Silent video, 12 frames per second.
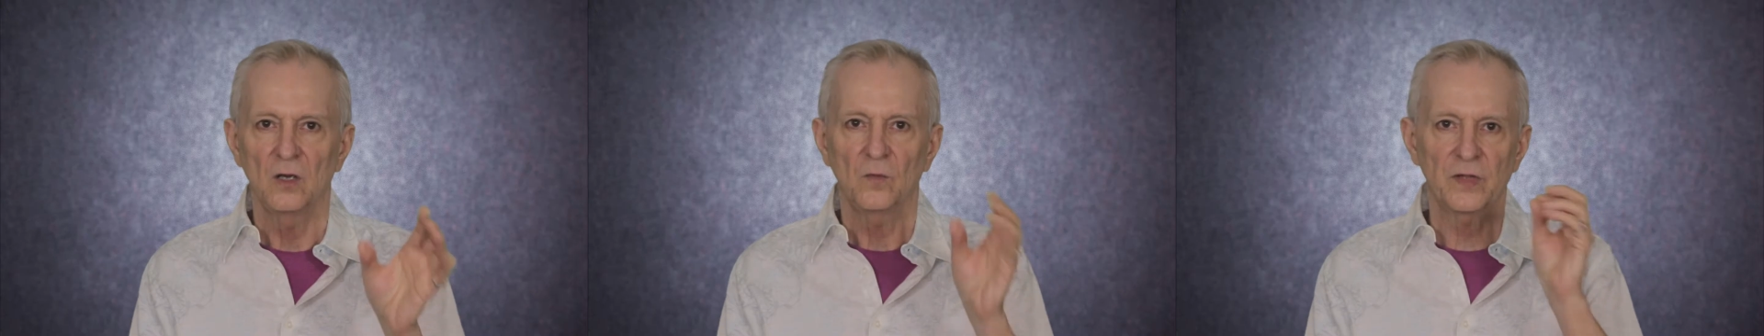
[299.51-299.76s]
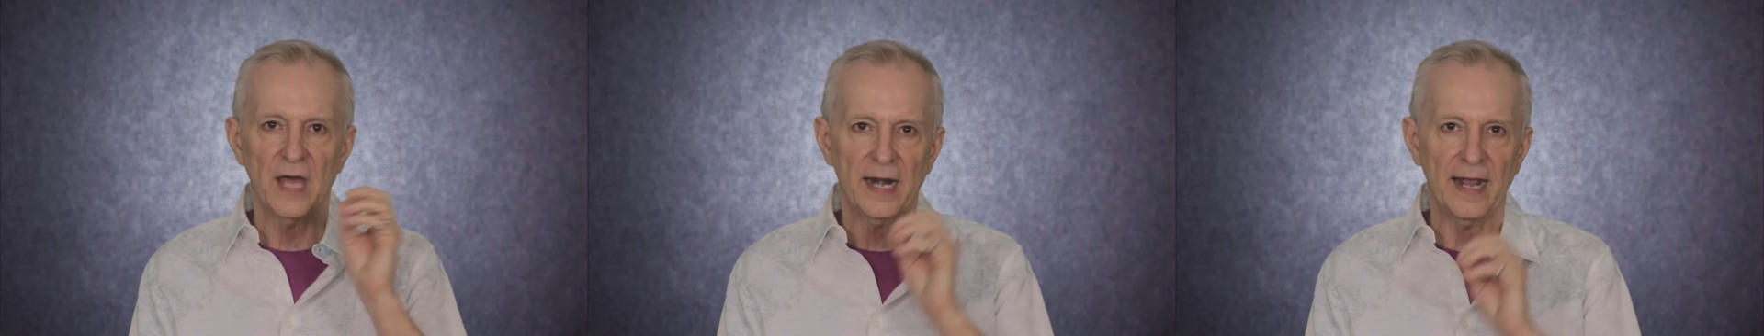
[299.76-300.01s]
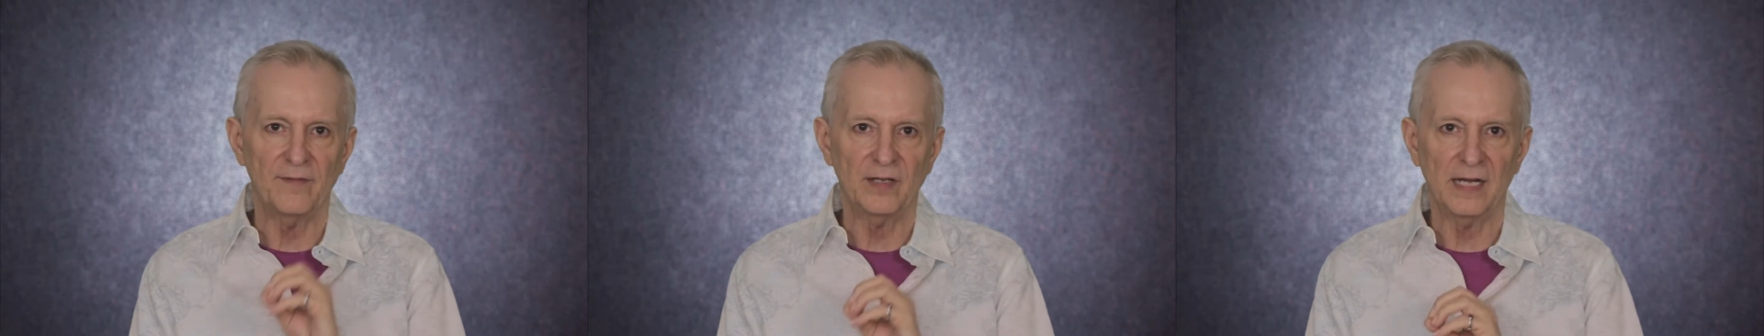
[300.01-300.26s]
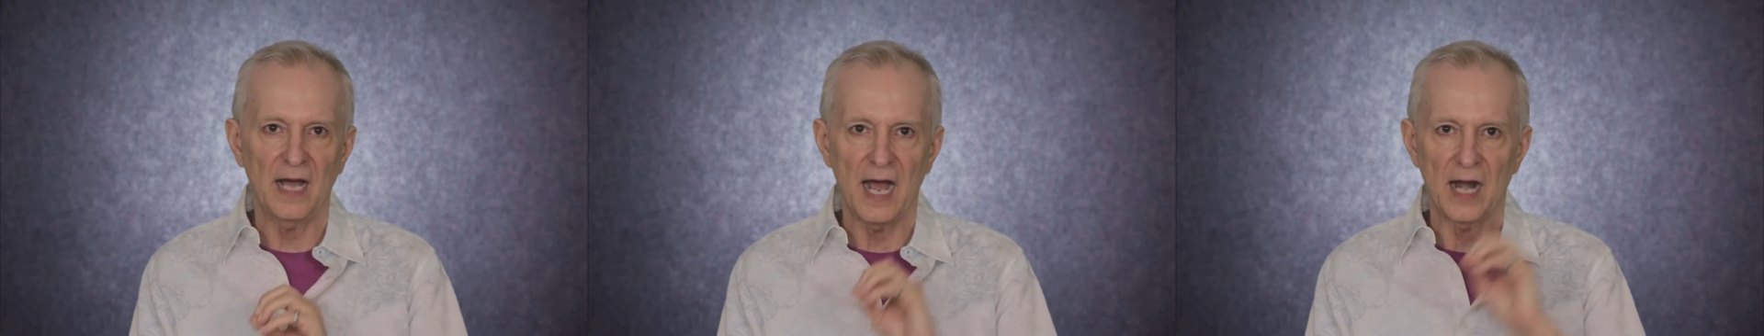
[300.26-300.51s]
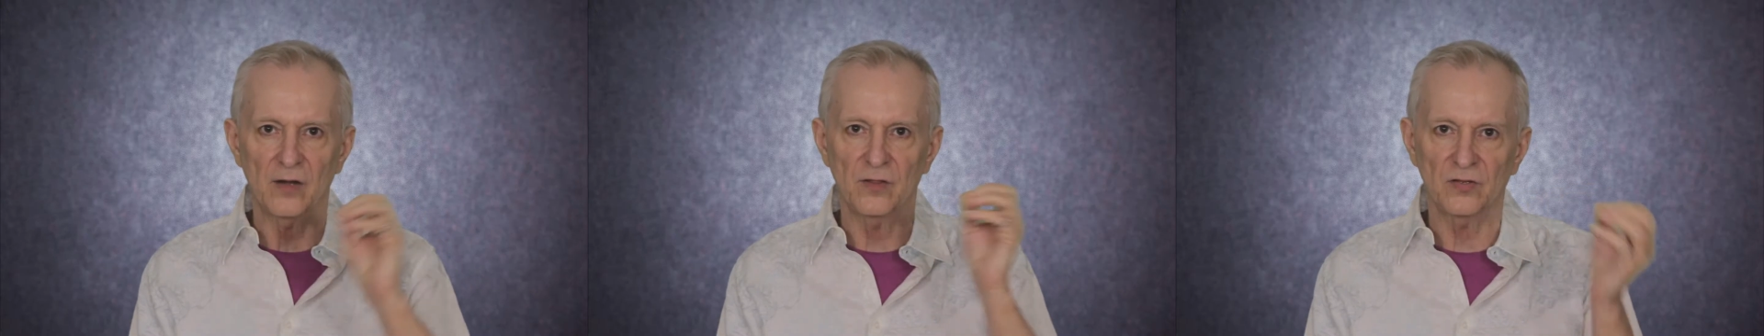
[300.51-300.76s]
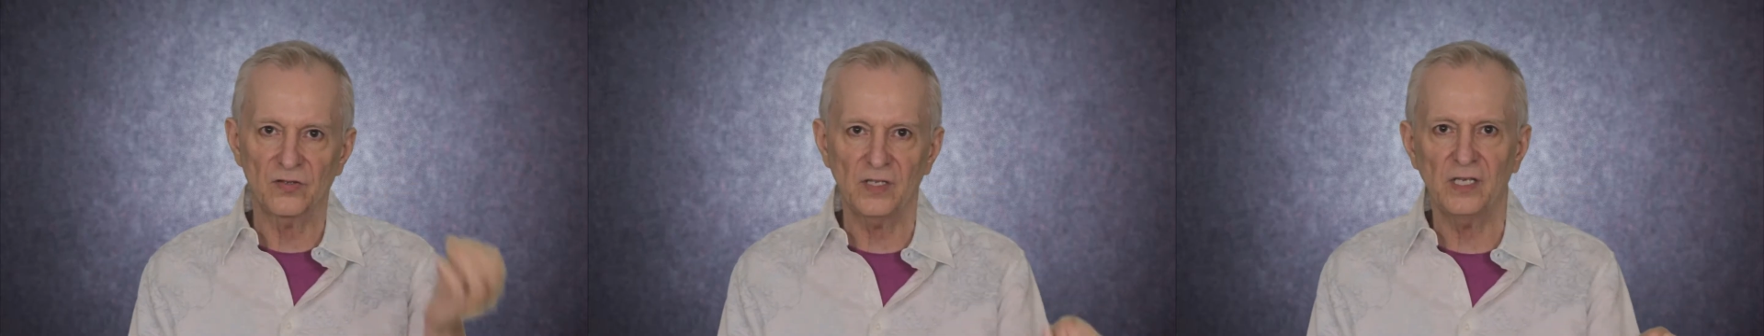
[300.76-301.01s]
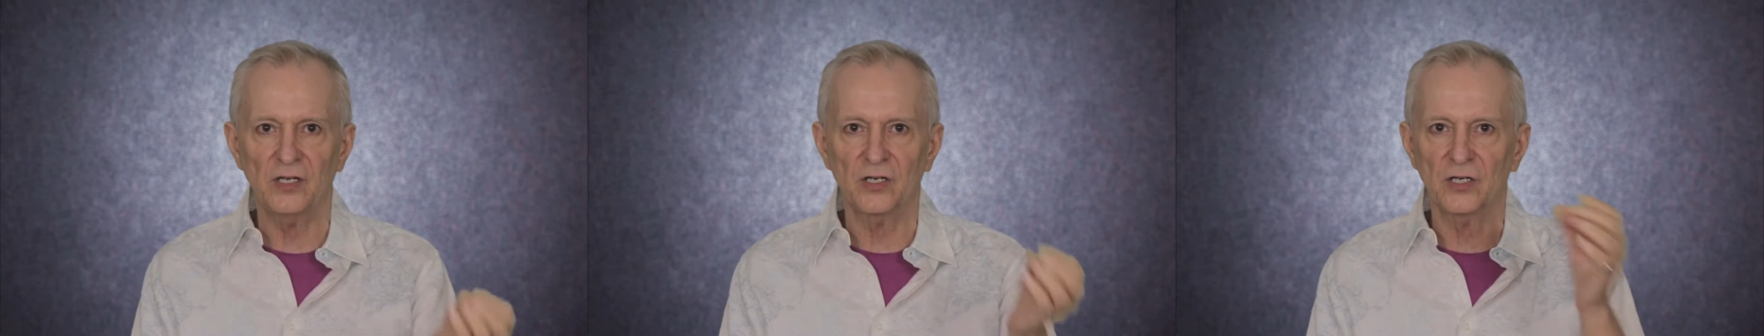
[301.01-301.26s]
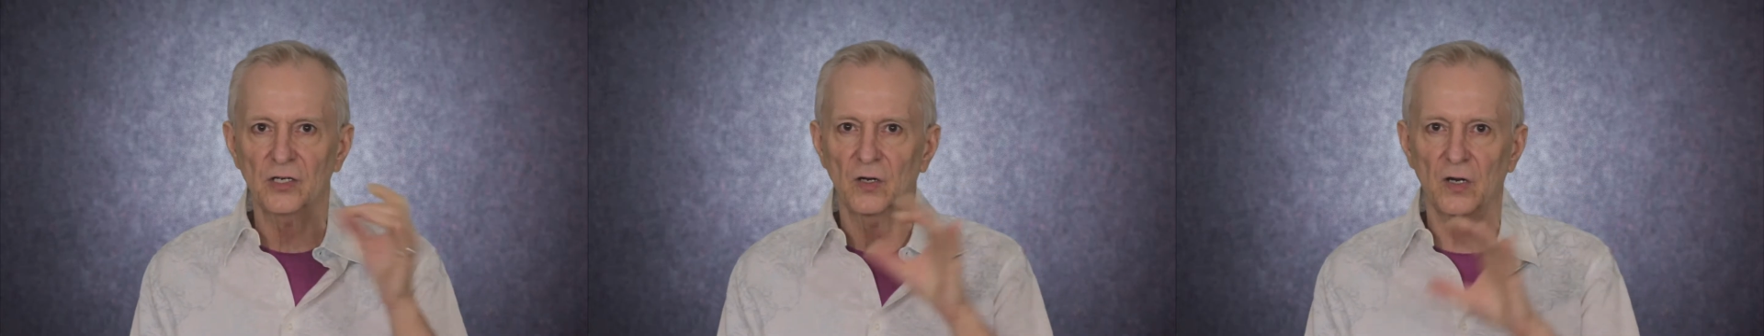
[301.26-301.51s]
without having to hire the
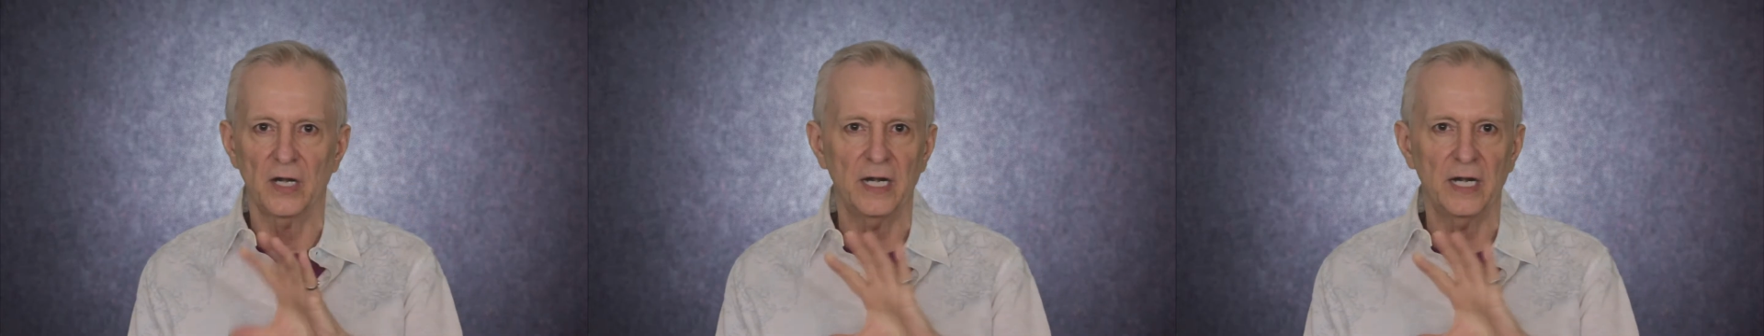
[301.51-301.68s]
sitter or